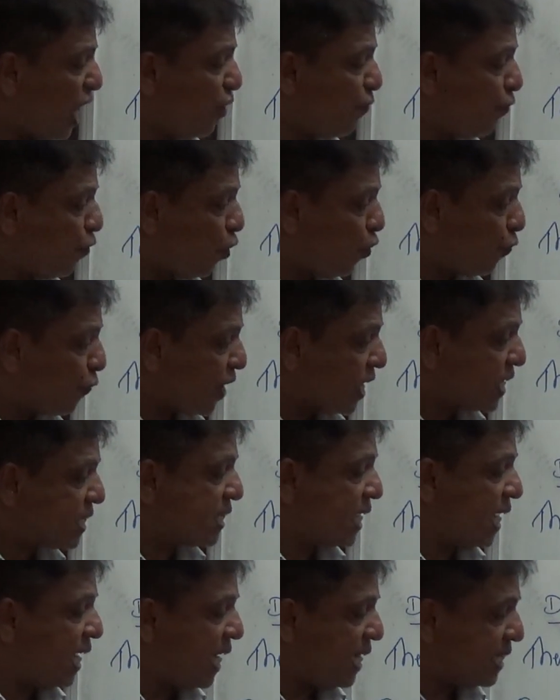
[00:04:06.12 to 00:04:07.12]
f of x
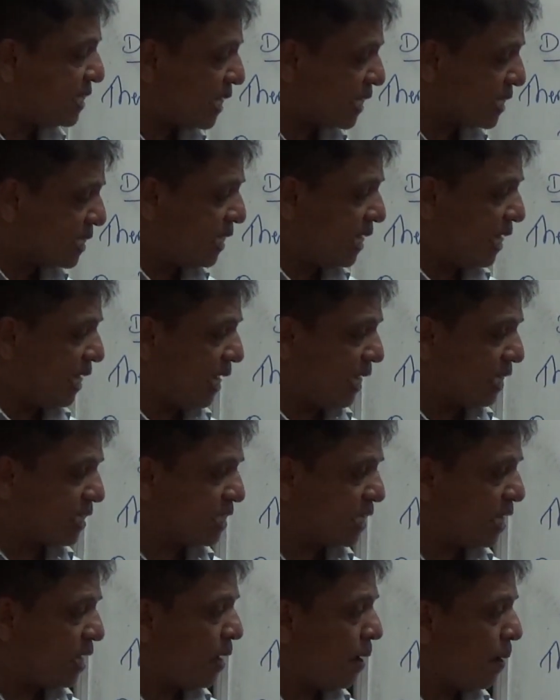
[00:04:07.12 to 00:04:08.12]
sin Sx
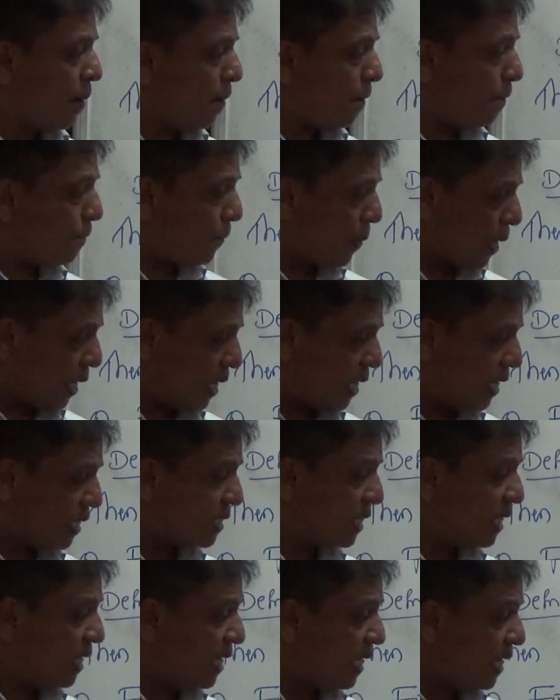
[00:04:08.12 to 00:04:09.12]
dx plus
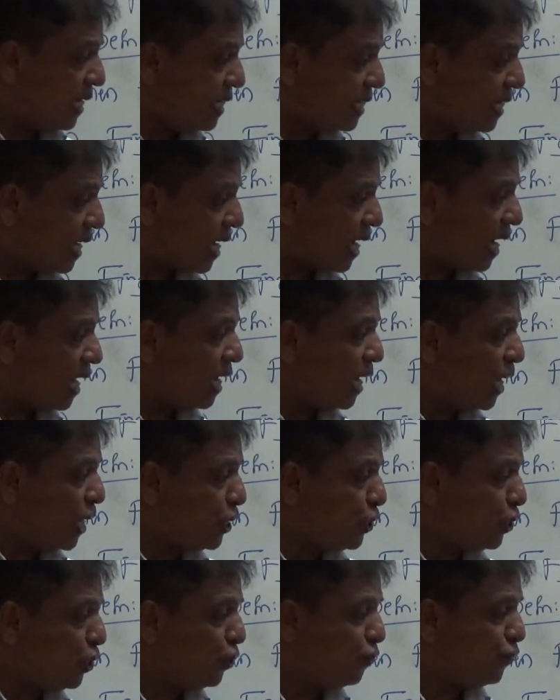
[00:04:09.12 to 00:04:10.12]
integral
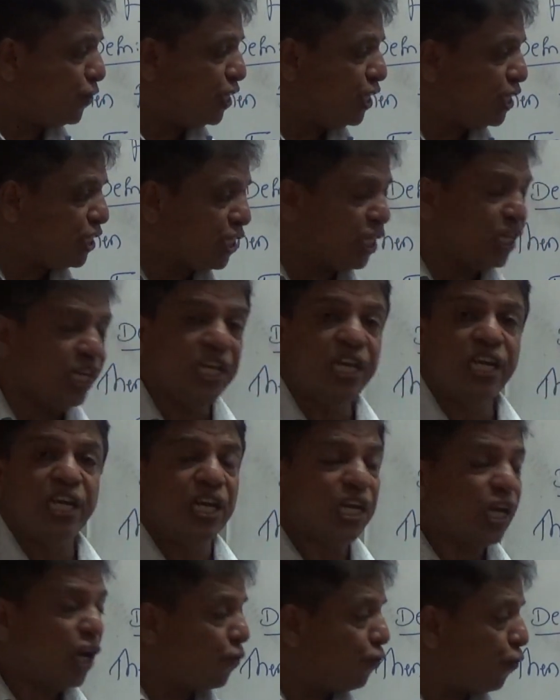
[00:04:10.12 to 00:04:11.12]
a to infinity
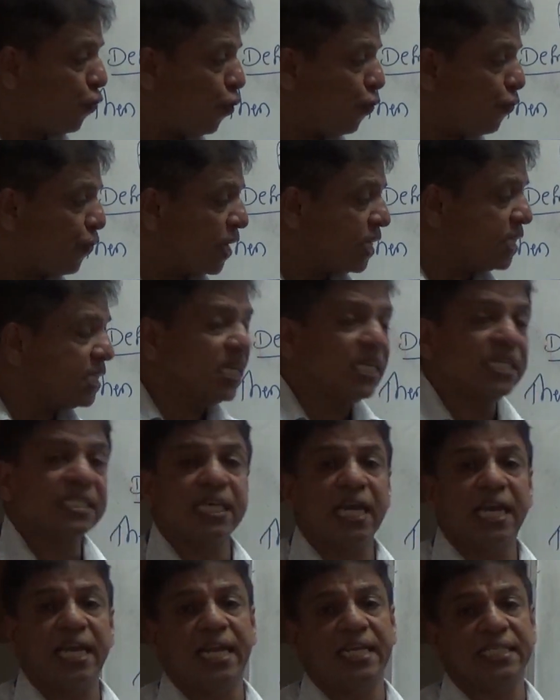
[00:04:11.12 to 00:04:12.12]
f of x
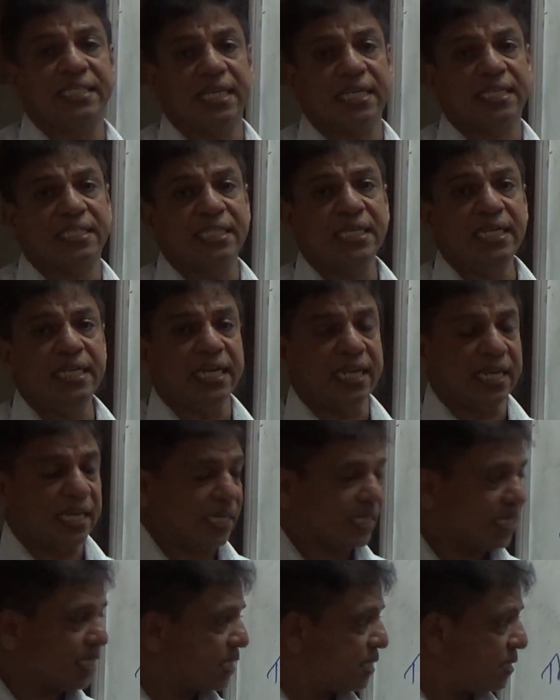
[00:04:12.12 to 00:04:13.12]
sin Sx
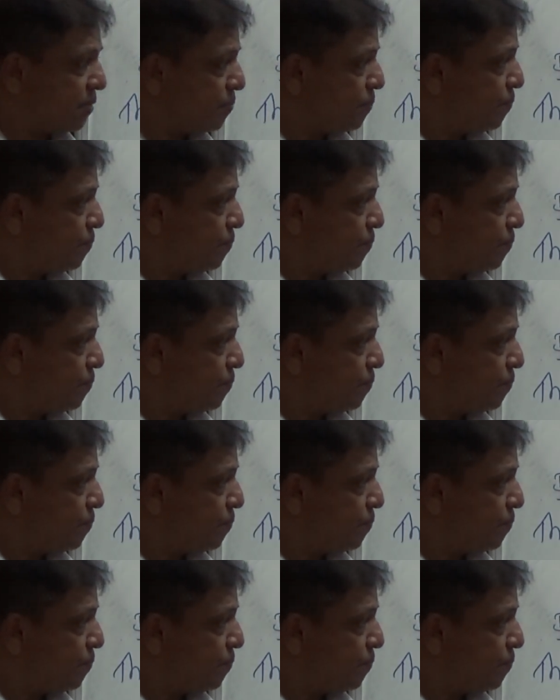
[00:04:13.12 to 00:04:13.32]
dx.